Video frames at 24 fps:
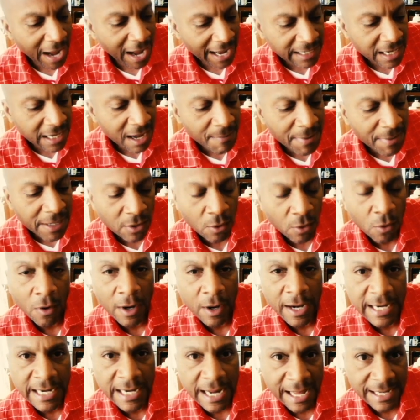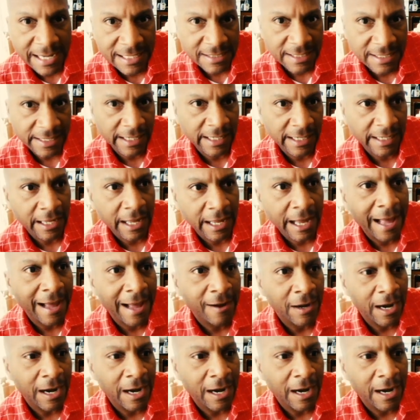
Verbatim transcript: I come at organizing